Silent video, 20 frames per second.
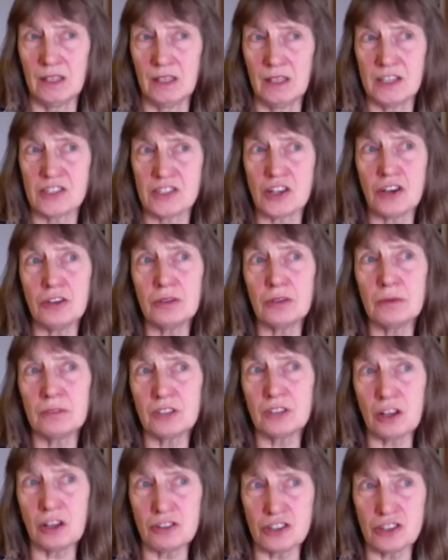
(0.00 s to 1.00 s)
So
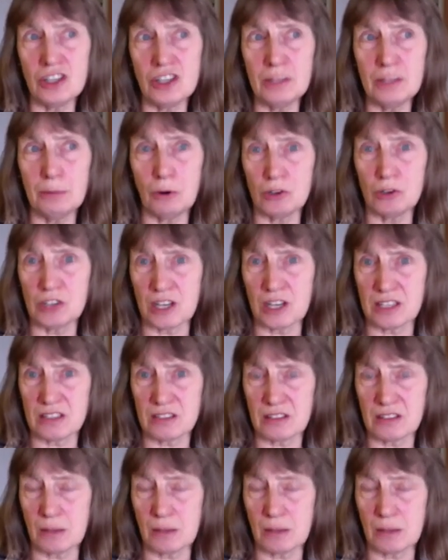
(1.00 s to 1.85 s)
those early projects,